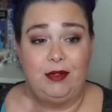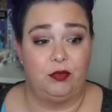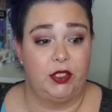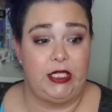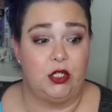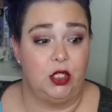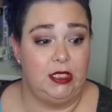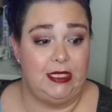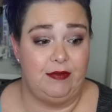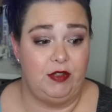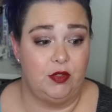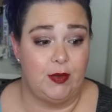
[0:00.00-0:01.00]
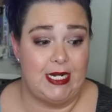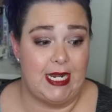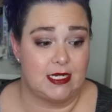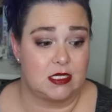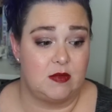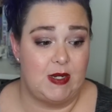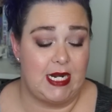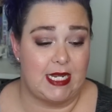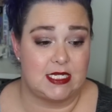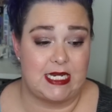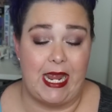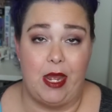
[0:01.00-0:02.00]
I really couldn't give you an estimate
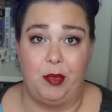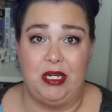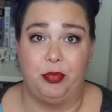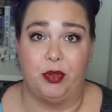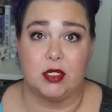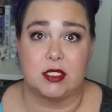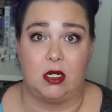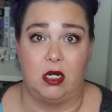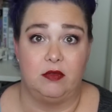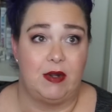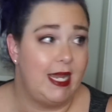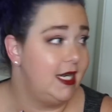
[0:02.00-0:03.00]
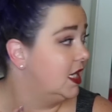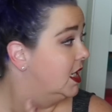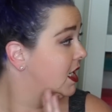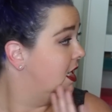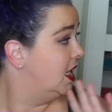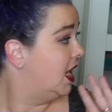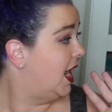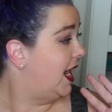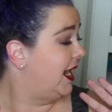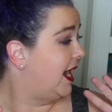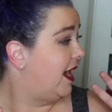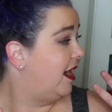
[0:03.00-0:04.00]
as to how many books are unread.
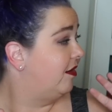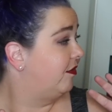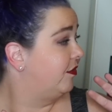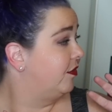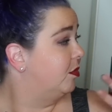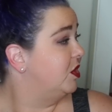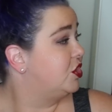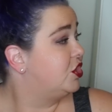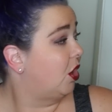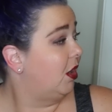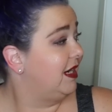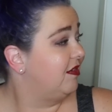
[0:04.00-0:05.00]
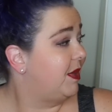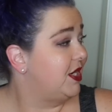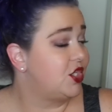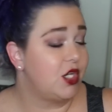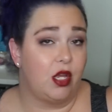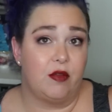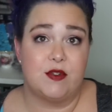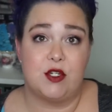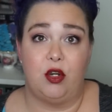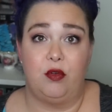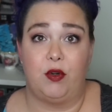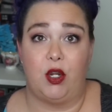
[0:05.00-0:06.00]
I have the majority of my shelves
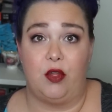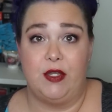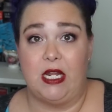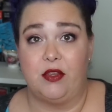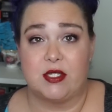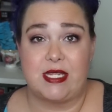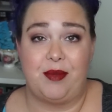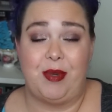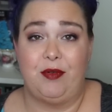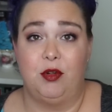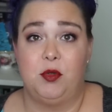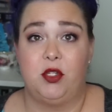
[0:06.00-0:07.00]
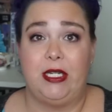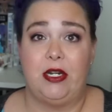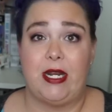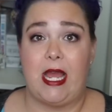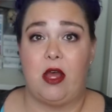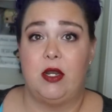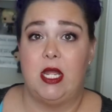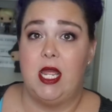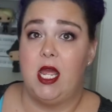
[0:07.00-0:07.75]
over on the other side of my room cleared out.